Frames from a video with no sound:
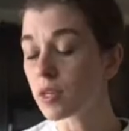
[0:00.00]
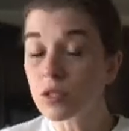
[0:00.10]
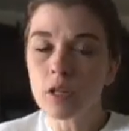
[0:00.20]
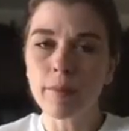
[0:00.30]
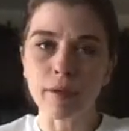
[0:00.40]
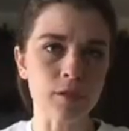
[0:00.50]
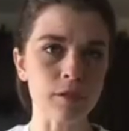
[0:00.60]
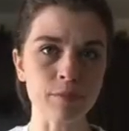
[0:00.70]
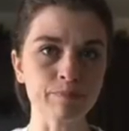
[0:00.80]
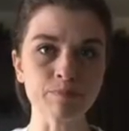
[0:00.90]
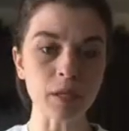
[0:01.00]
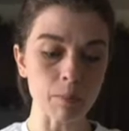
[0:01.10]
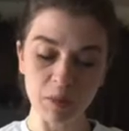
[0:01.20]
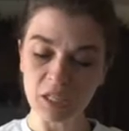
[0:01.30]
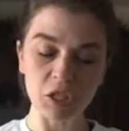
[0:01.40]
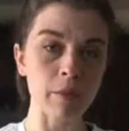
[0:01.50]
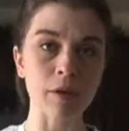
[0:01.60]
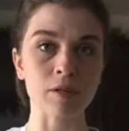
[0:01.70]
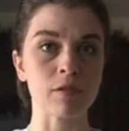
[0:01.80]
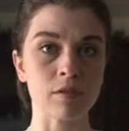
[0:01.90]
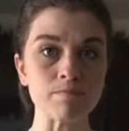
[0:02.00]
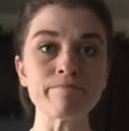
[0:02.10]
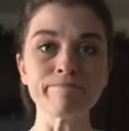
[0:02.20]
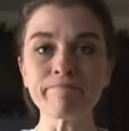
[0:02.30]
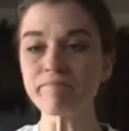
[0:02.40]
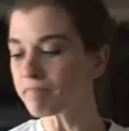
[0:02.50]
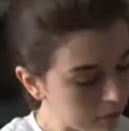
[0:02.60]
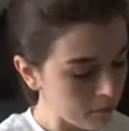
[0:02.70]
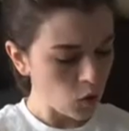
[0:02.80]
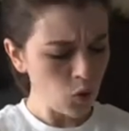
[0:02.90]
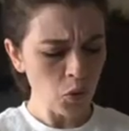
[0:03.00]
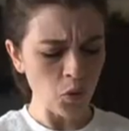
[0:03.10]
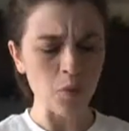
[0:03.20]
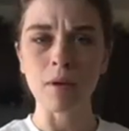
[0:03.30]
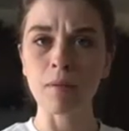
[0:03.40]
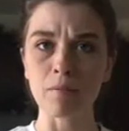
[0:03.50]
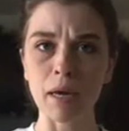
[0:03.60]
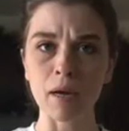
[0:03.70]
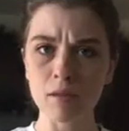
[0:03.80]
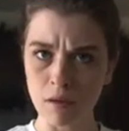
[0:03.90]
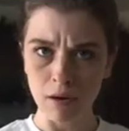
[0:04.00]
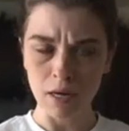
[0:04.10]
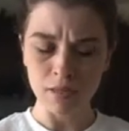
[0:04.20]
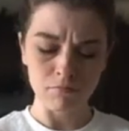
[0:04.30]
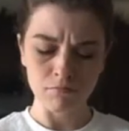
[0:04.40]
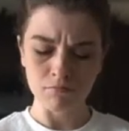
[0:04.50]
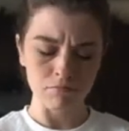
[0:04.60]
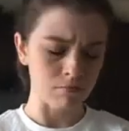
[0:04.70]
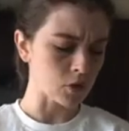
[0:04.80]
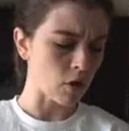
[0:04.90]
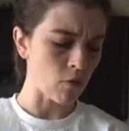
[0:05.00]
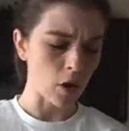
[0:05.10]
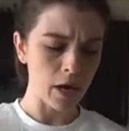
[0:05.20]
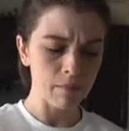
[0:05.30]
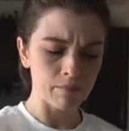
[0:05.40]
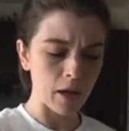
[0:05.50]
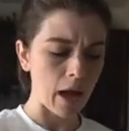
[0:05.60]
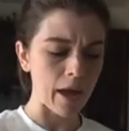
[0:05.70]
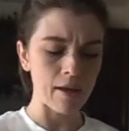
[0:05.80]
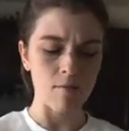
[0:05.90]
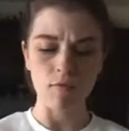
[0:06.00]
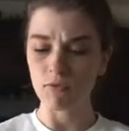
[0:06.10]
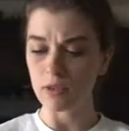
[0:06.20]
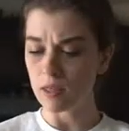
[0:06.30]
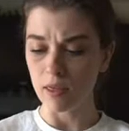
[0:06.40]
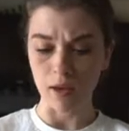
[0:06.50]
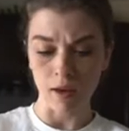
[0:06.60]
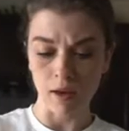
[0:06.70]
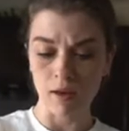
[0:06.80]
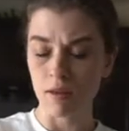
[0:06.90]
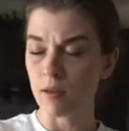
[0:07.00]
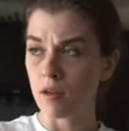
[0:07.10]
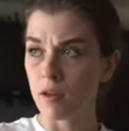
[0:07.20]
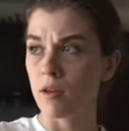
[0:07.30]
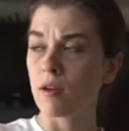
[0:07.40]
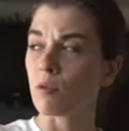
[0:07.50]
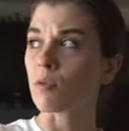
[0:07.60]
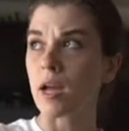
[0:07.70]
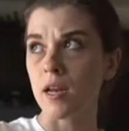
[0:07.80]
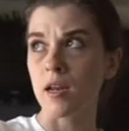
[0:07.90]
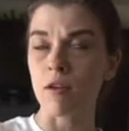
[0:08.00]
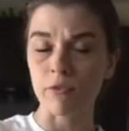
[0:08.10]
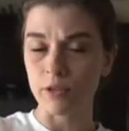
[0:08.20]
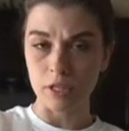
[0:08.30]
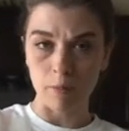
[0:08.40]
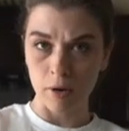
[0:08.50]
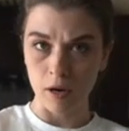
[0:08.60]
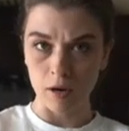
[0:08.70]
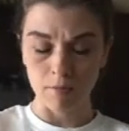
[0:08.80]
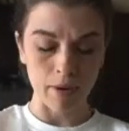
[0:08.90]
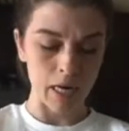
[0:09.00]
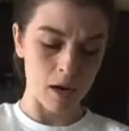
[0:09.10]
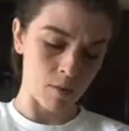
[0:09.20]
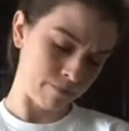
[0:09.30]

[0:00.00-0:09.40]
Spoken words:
Starbursts. Pink Starbursts. Ooh, Mango Sunrise. Let's go for it. I am feeling ready for summer by now.